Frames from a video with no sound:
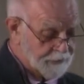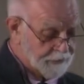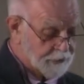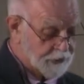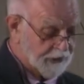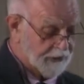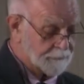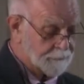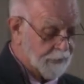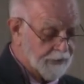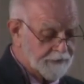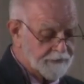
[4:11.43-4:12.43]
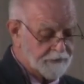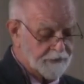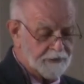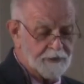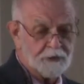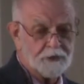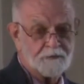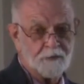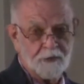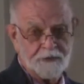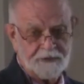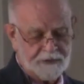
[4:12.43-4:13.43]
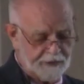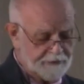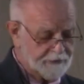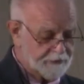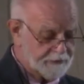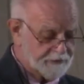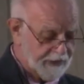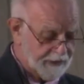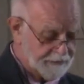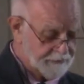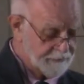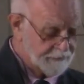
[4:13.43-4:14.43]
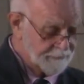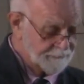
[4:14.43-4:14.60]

and chickenpox in each of her 6 sons,